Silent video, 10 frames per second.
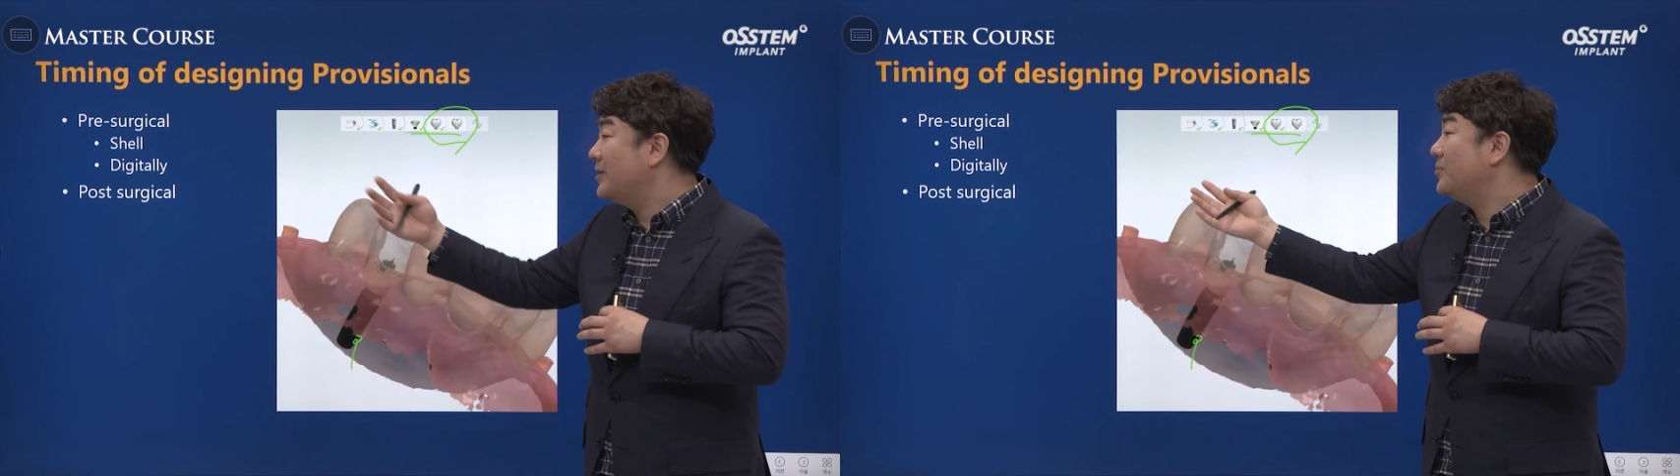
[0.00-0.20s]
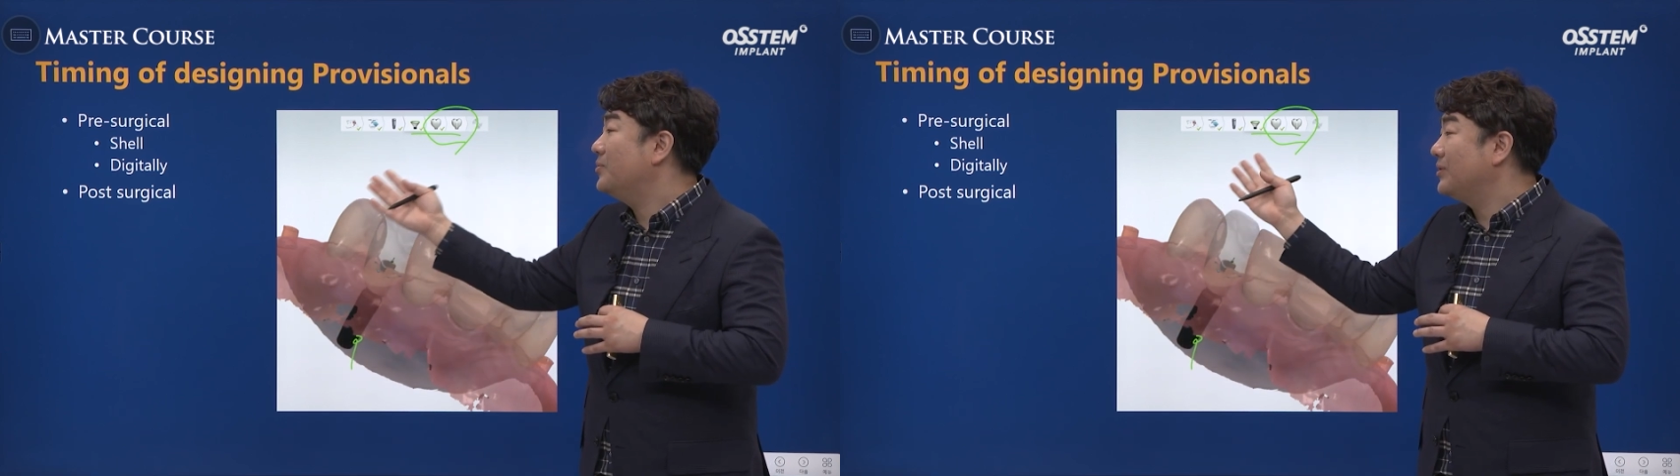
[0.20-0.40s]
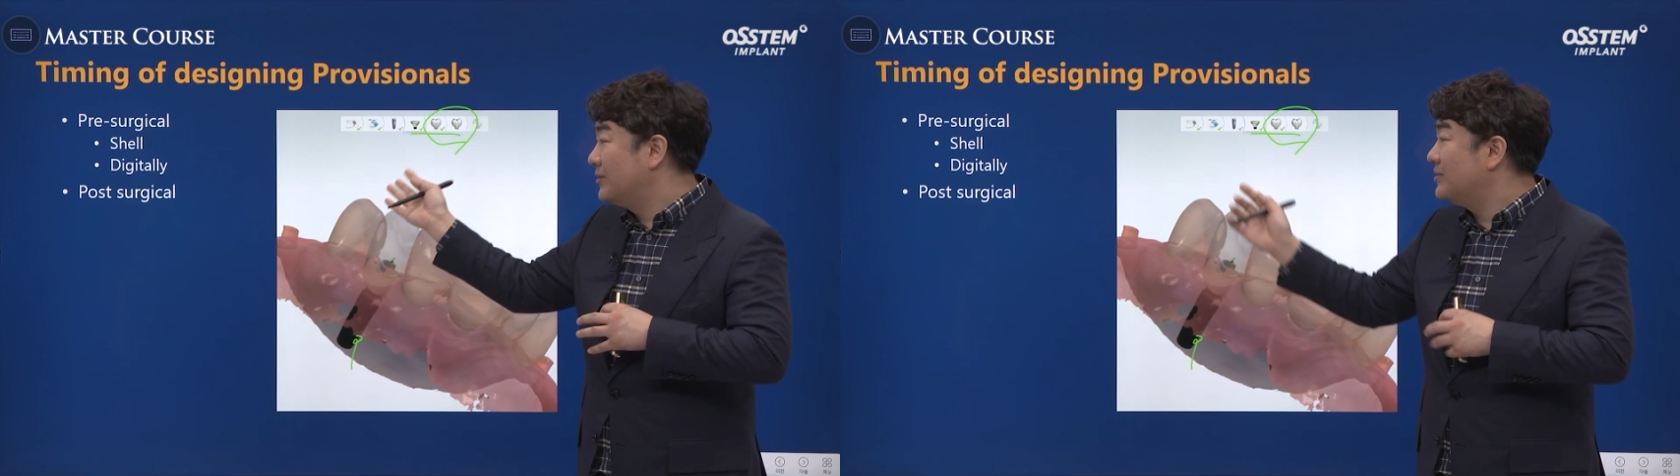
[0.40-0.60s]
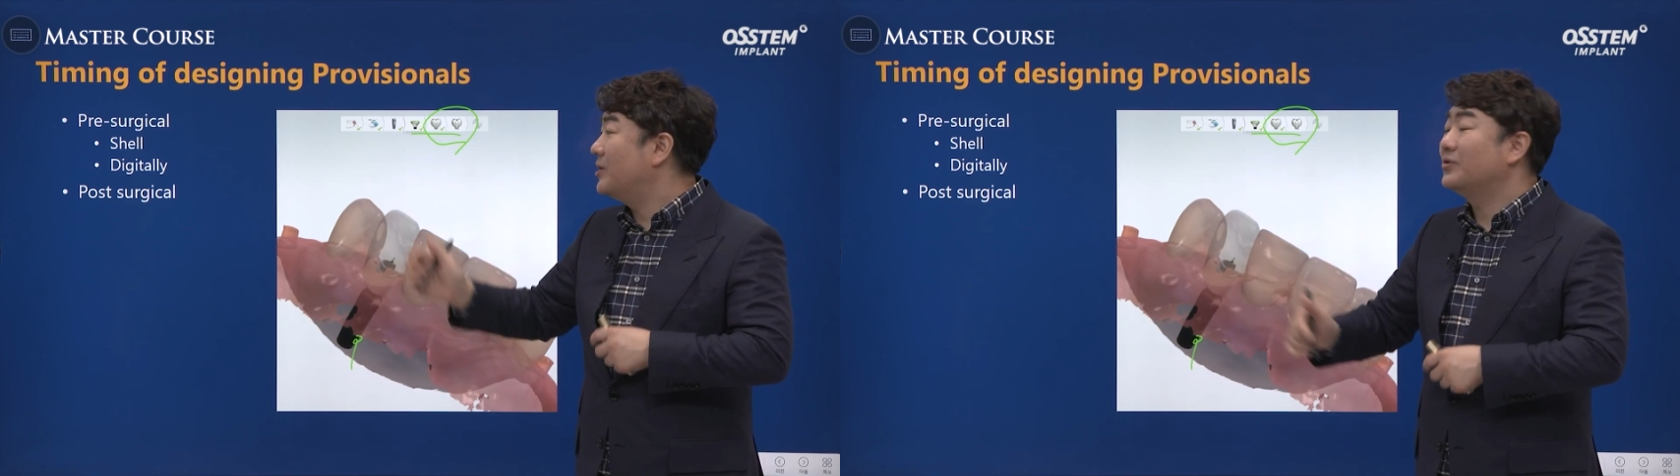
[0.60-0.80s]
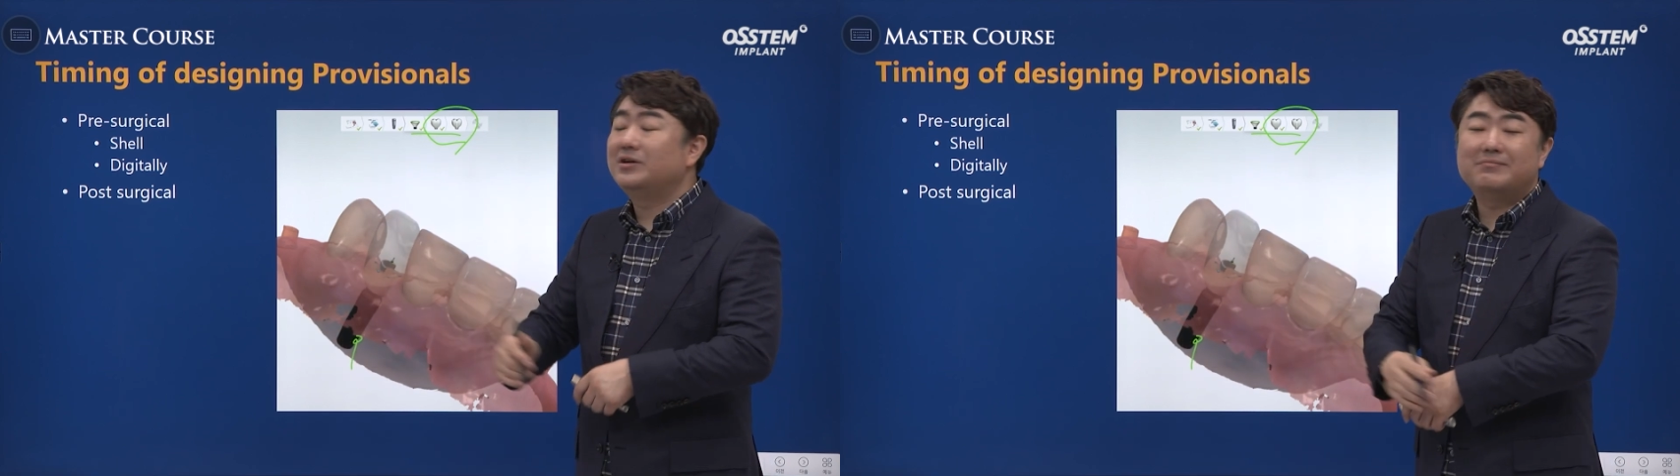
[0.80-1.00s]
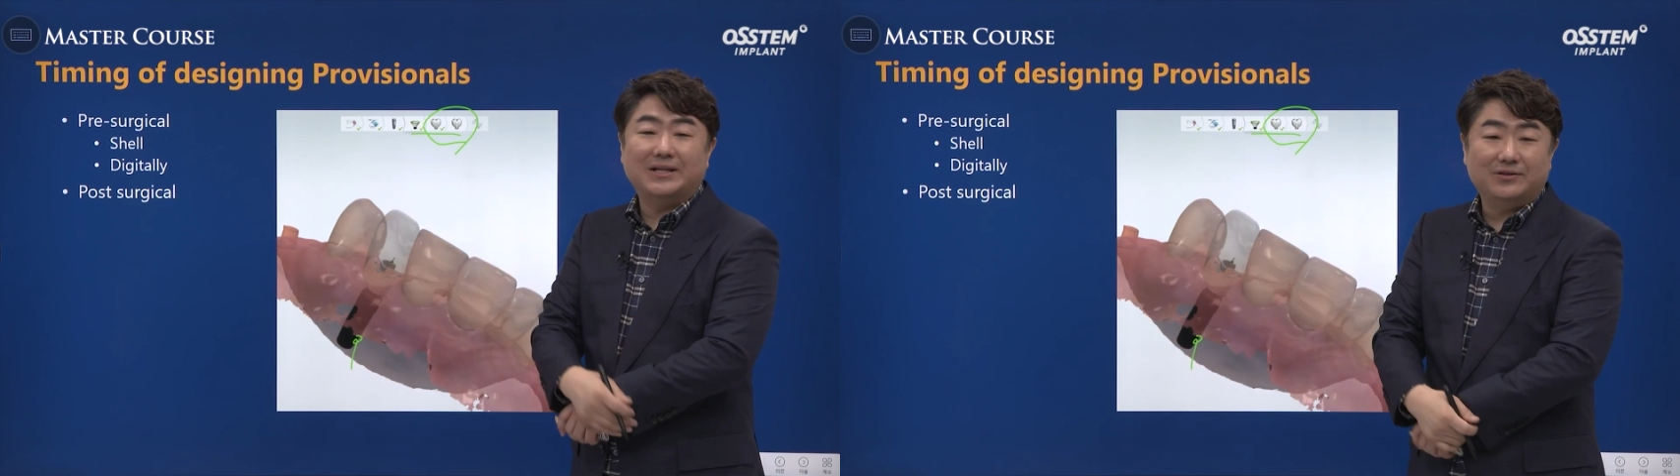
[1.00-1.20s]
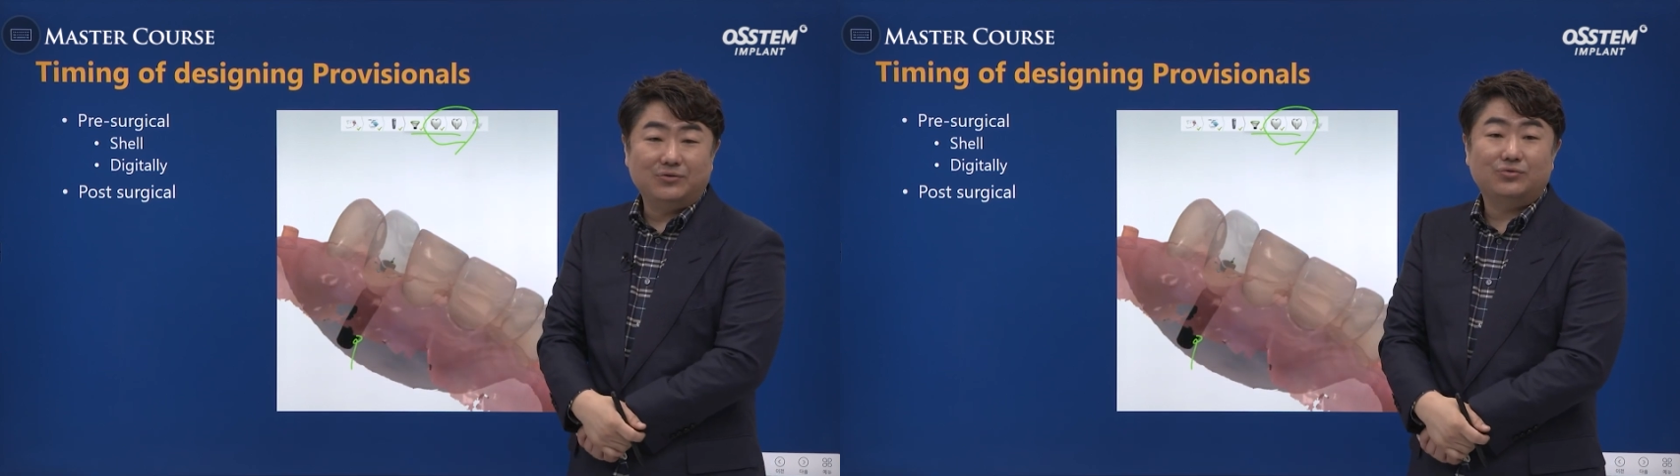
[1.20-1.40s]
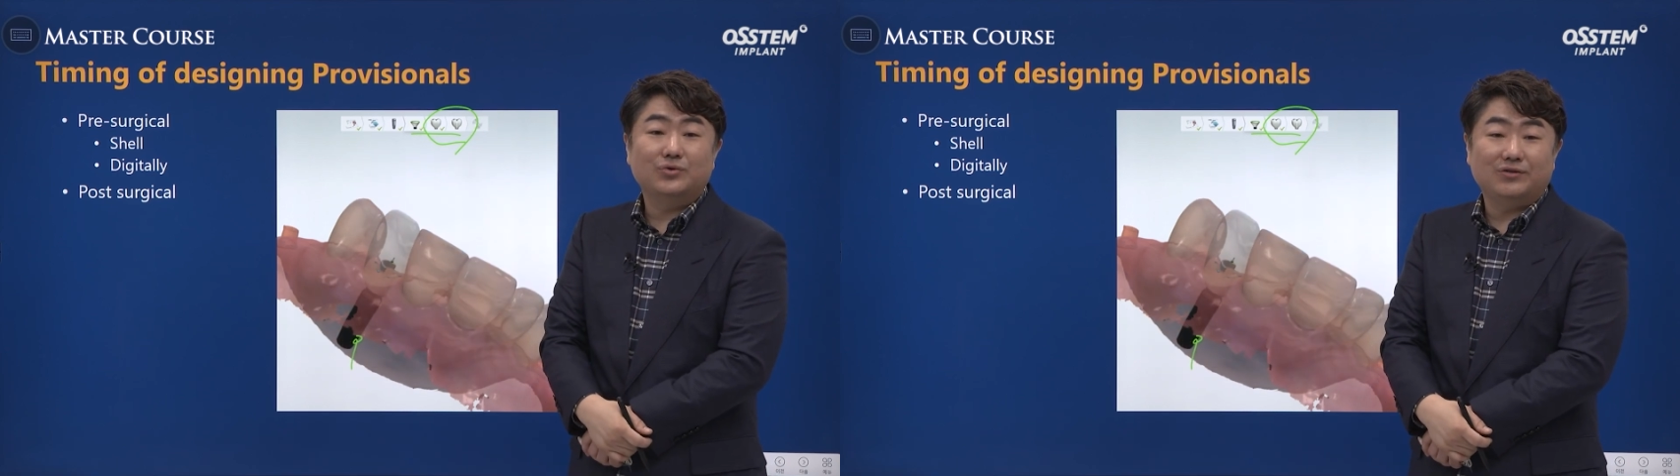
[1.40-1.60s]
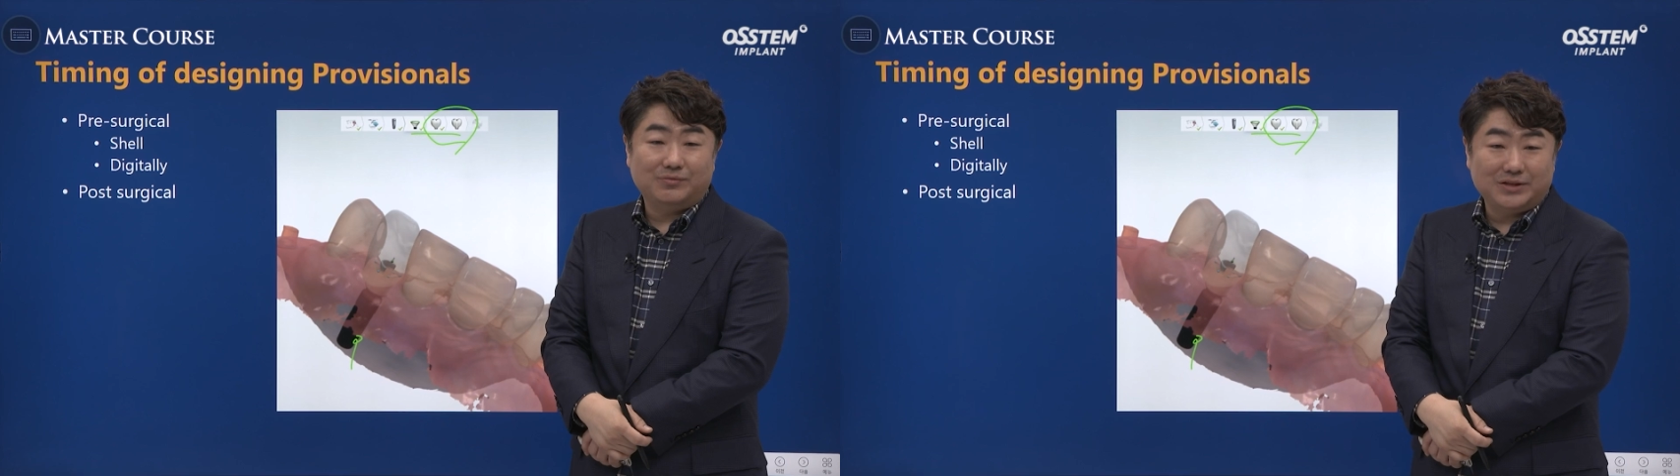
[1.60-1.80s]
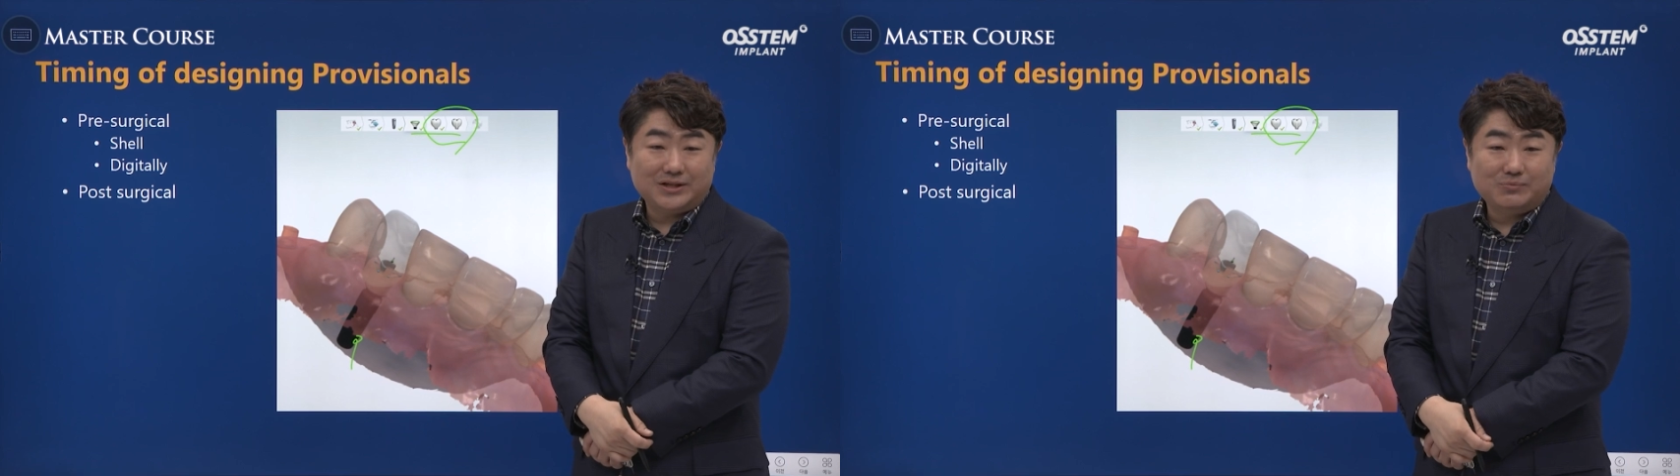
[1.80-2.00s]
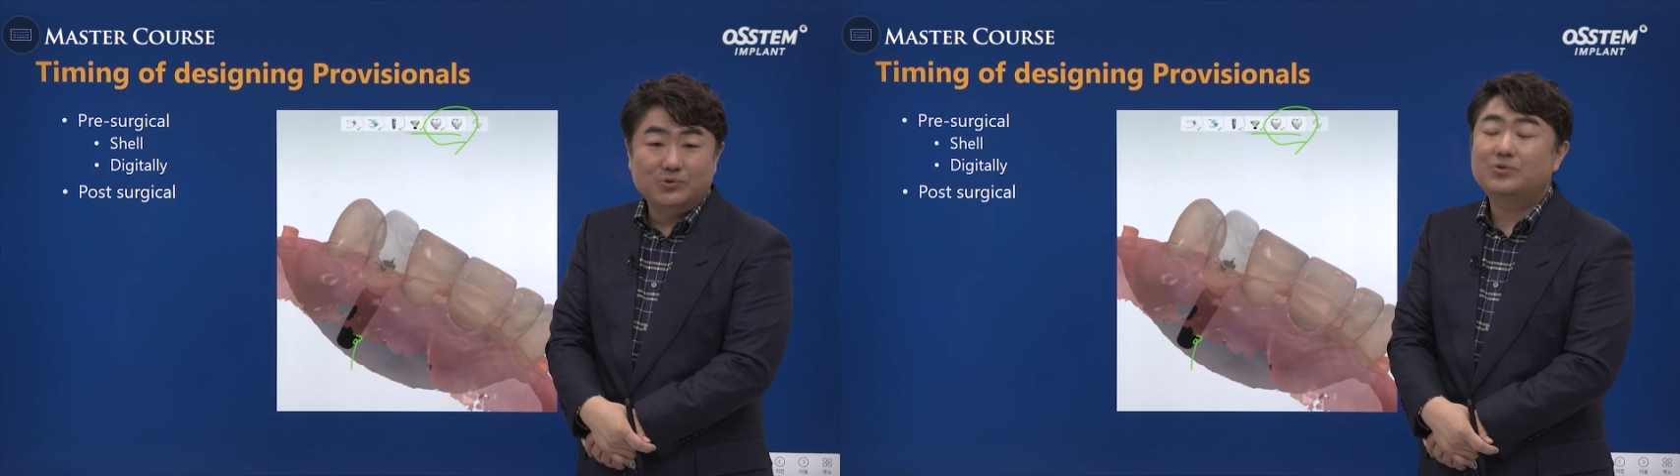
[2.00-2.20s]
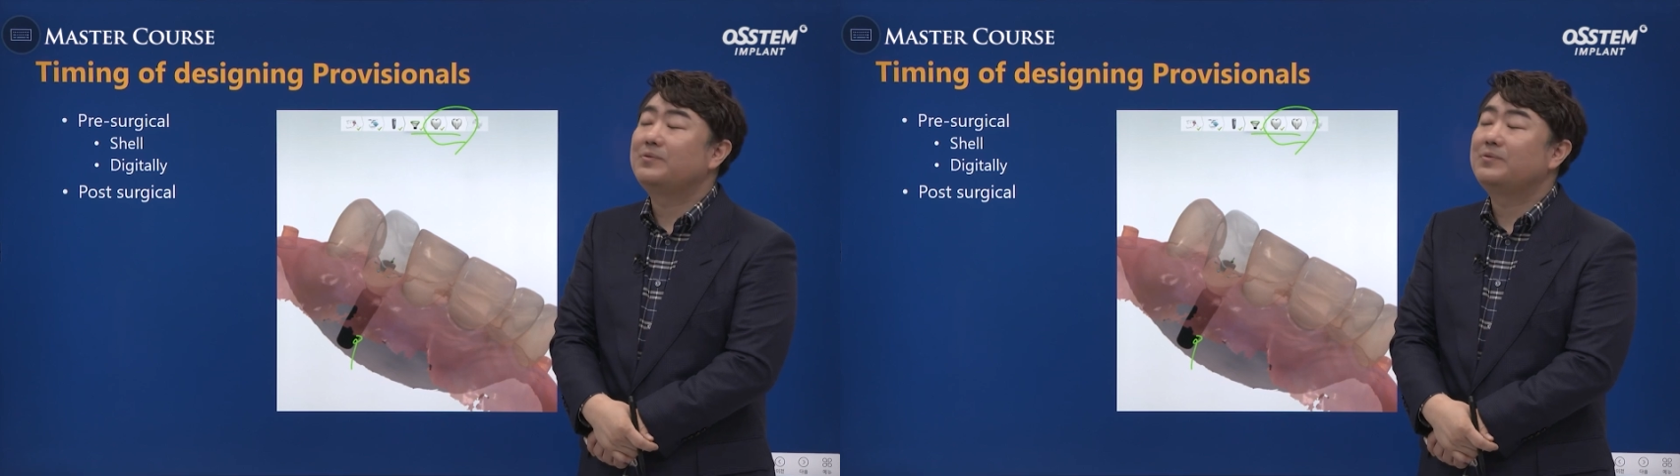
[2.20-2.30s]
and fabricate crowns separately.